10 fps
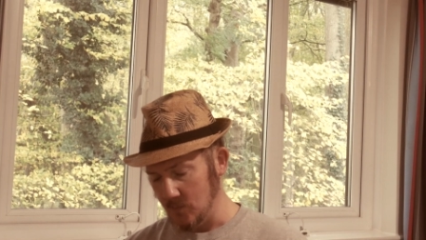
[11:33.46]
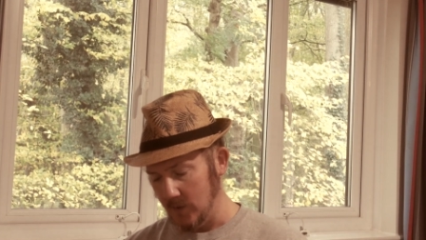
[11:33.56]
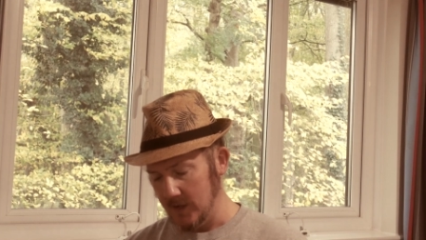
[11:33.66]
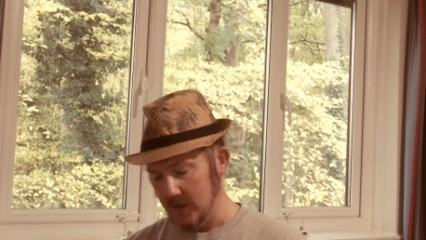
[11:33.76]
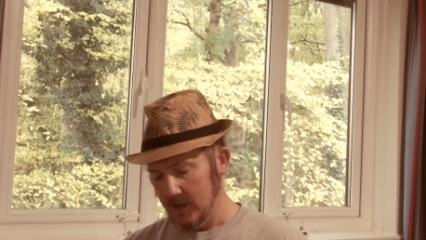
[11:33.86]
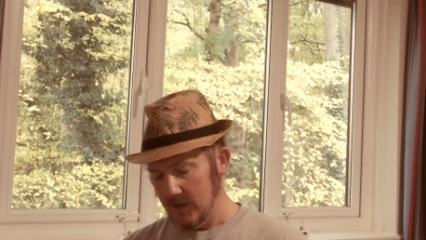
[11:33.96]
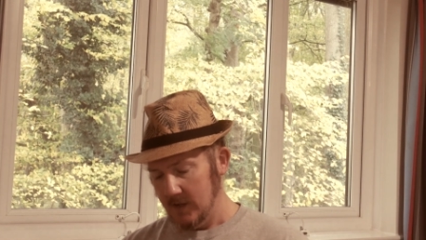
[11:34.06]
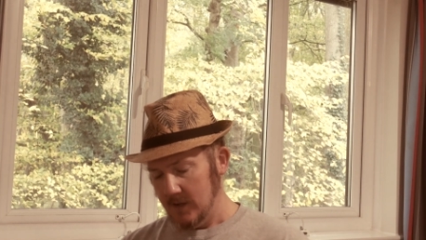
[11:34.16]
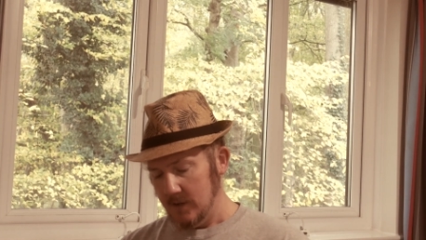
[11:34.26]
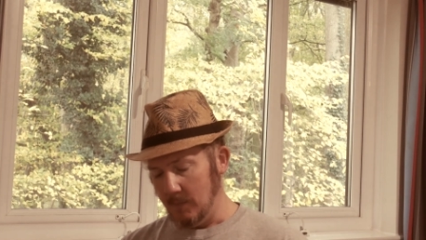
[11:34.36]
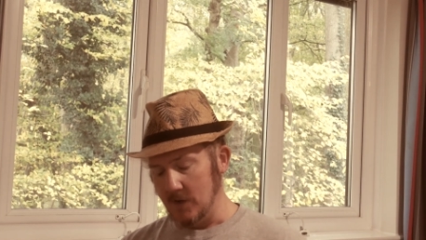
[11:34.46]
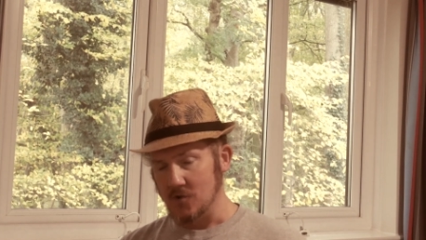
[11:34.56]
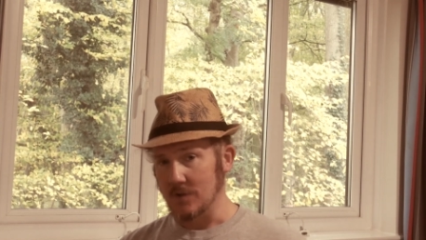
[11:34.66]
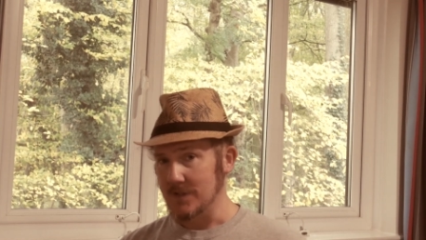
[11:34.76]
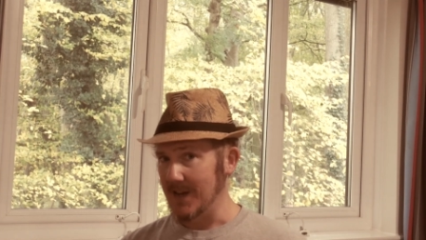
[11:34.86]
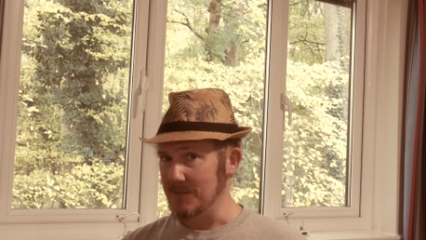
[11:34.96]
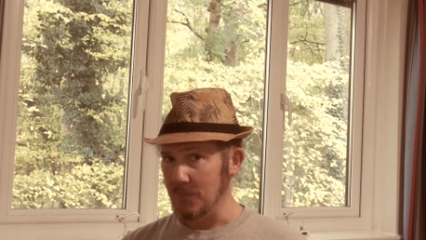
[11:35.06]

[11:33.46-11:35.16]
away. Make sure you take